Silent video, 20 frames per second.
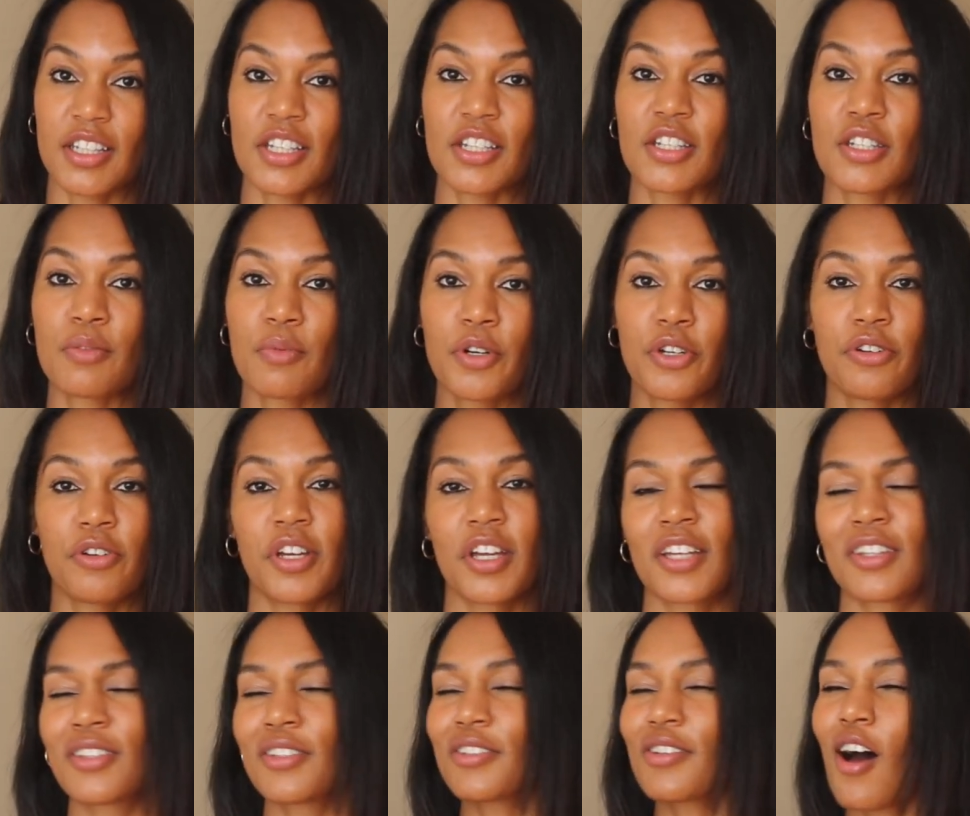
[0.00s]
This is where you can
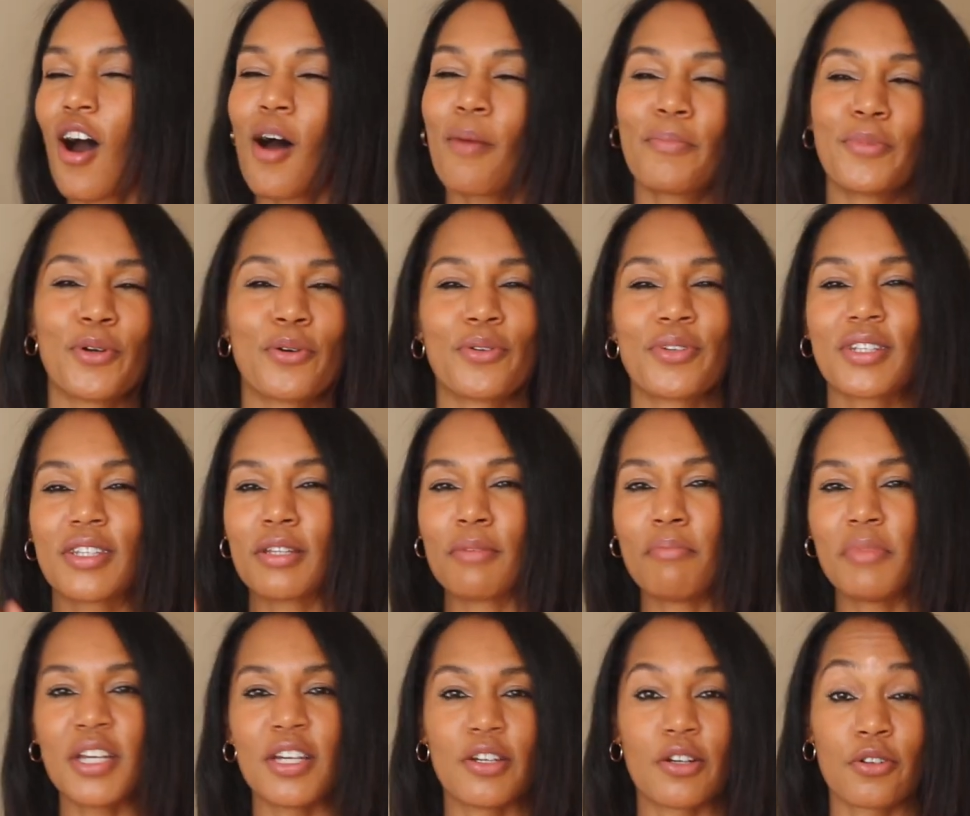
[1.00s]
get the top notes and the
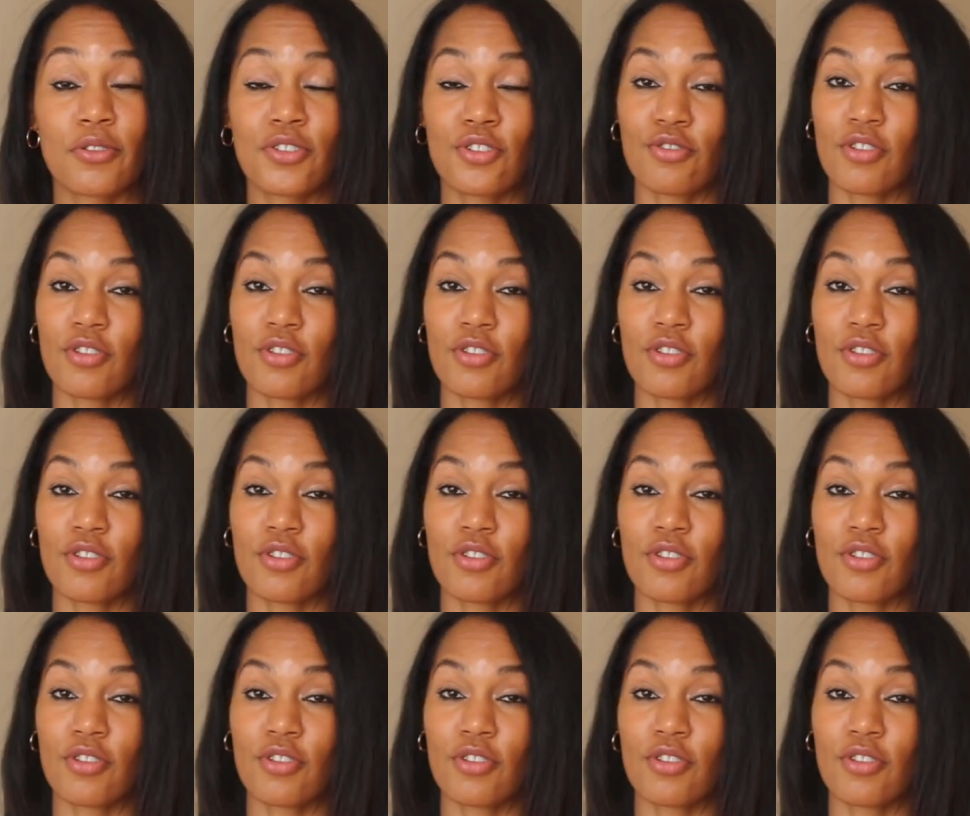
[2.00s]
mid notes.